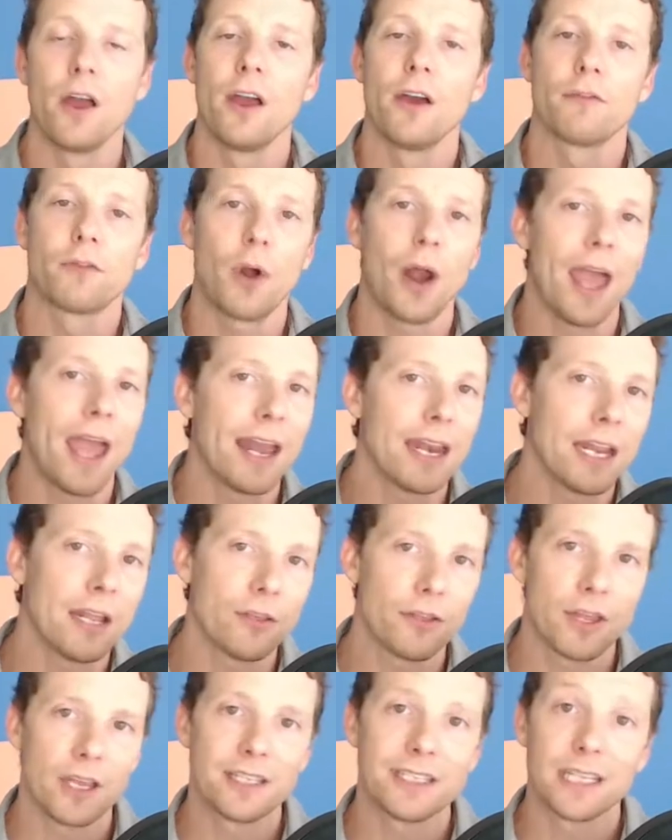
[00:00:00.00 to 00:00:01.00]
for
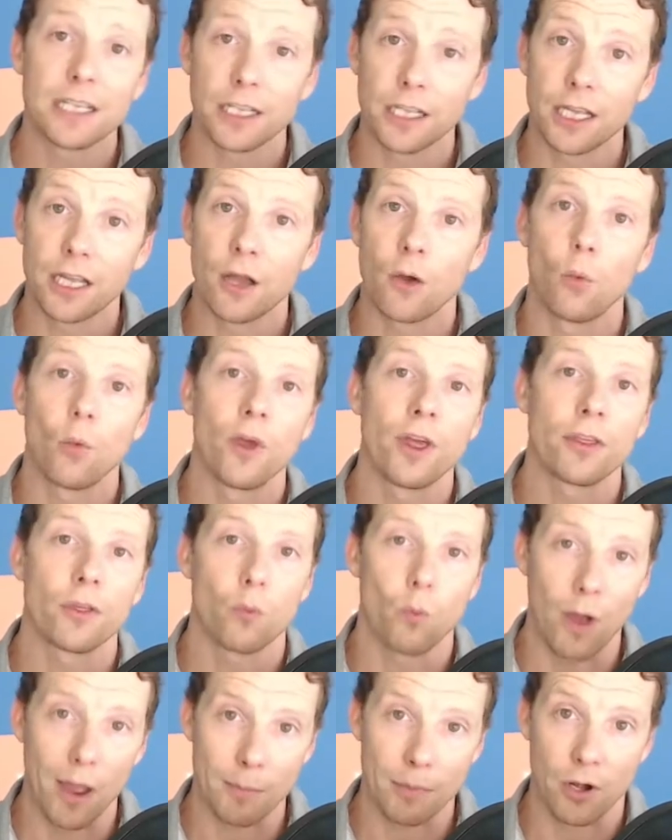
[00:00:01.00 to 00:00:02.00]
anything dealing with
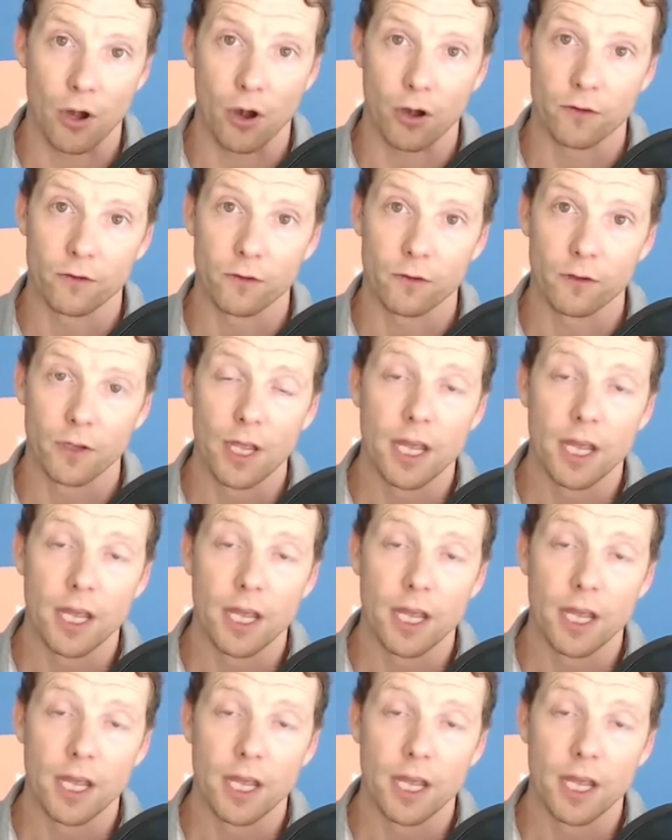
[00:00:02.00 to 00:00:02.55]
webinars.